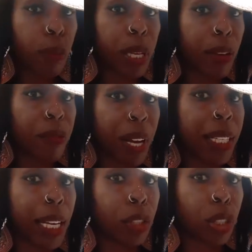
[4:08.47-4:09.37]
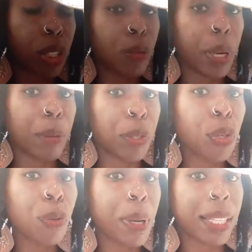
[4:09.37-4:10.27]
are being financially raped
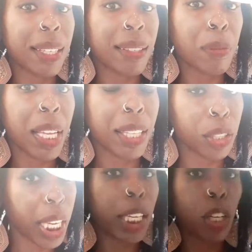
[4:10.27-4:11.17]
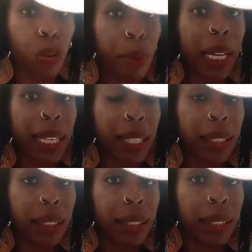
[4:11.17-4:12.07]
too by these men. They're taking your money,
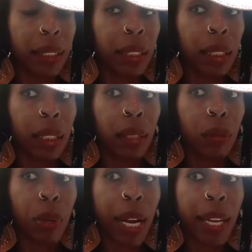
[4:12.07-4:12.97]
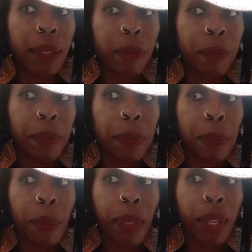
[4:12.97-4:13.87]
right?
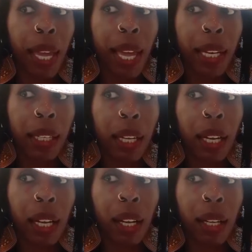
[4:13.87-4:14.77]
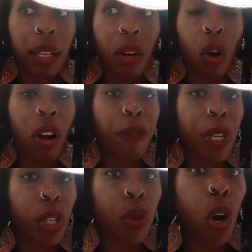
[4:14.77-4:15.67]
And
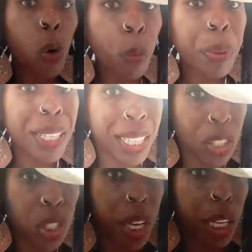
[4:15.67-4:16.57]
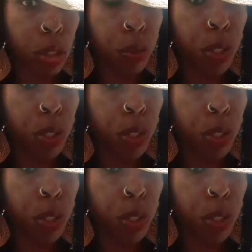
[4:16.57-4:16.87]
offering you hope in exchange for